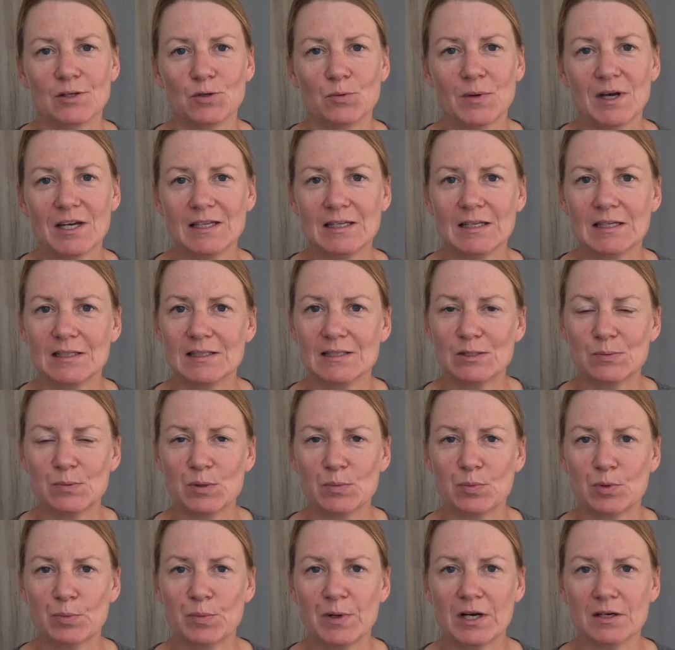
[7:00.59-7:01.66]
you might need to be
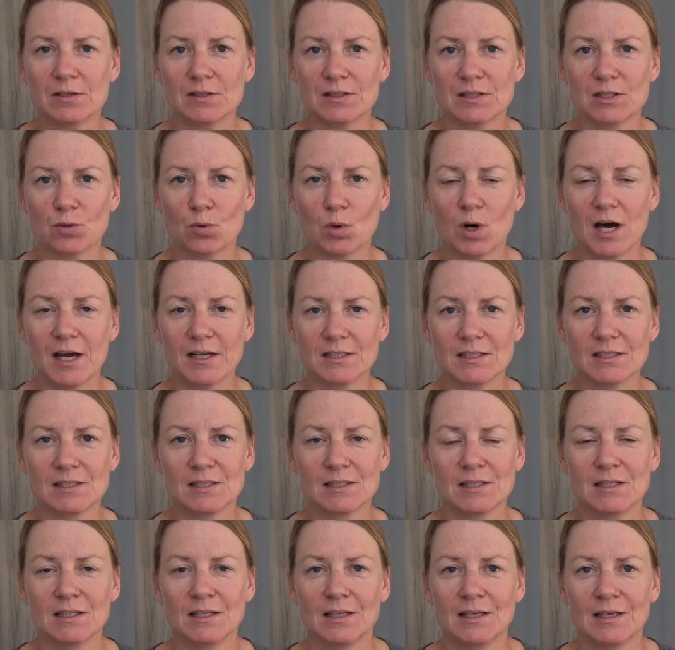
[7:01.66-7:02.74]
prepared to squat.
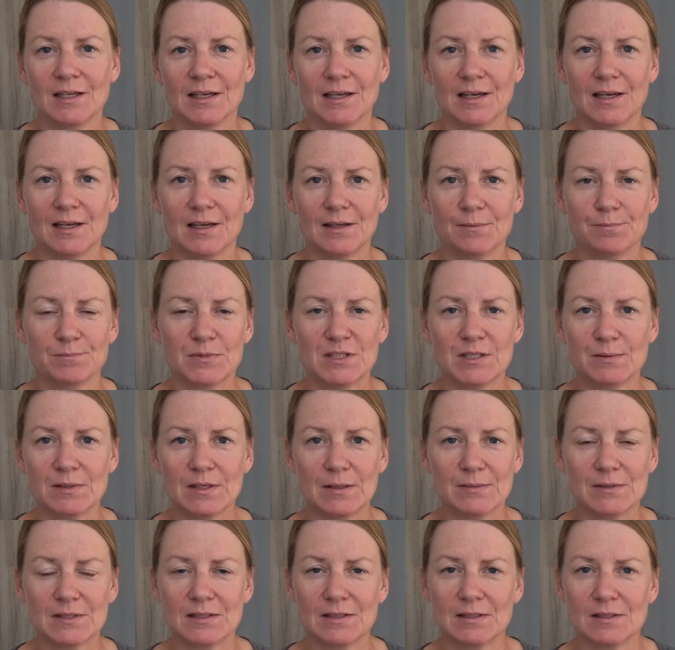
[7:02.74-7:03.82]
And
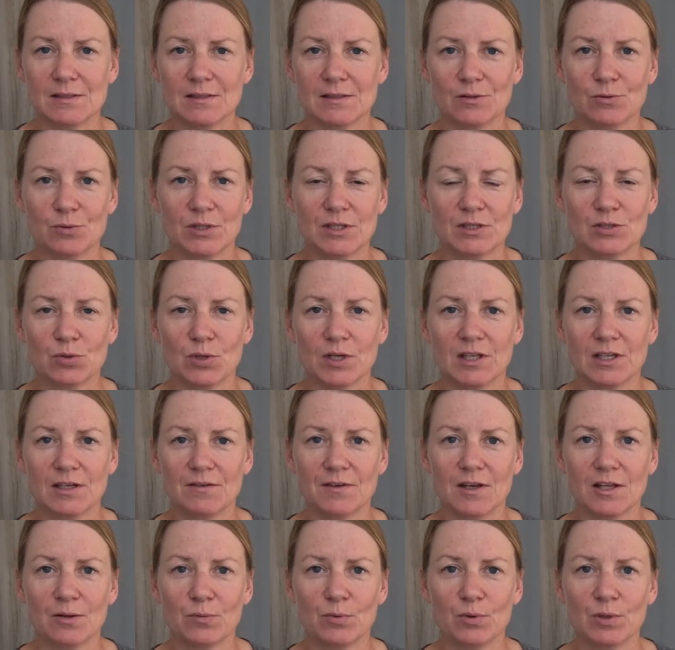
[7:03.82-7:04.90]
sometimes the only toilet
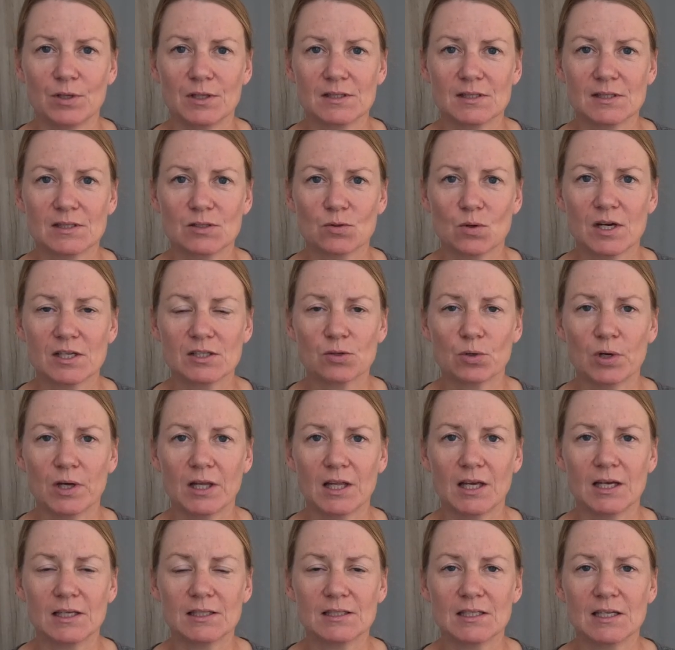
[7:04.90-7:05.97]
available is a squat
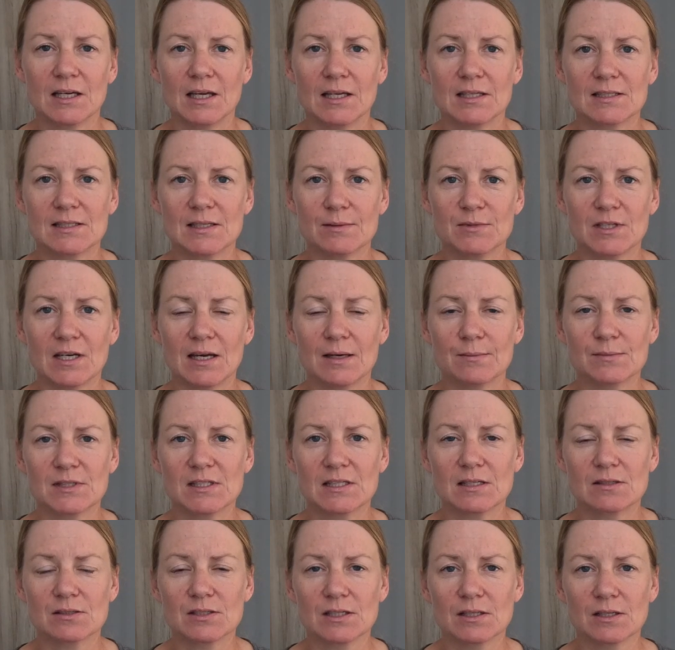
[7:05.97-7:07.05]
toilet. And sometimes
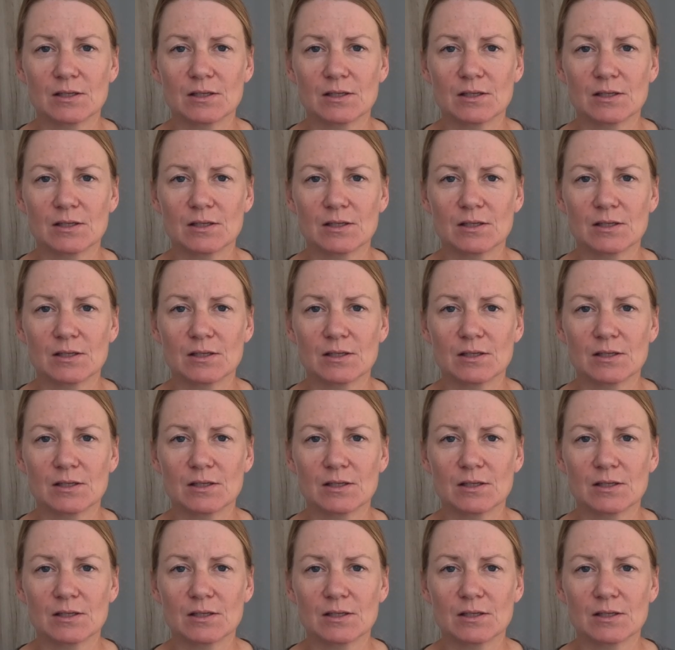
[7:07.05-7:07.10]
there's a